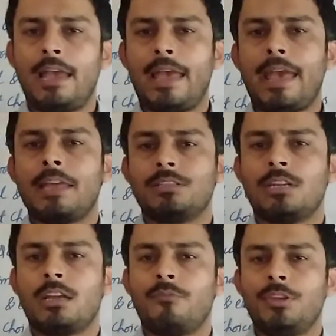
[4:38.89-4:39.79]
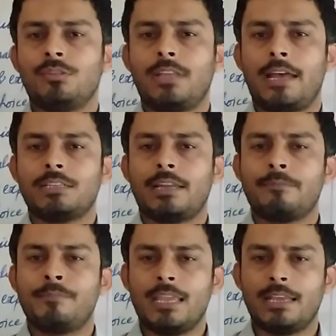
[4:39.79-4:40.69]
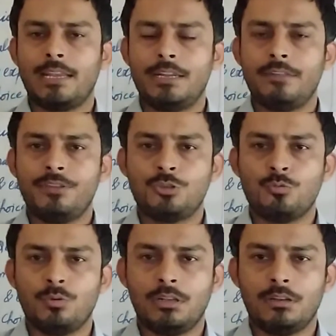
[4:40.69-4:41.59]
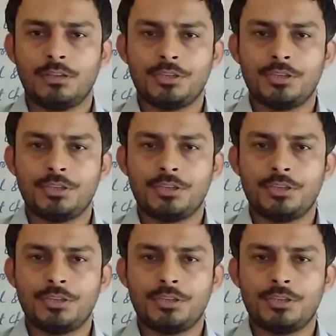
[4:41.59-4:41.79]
and we know that being an individual,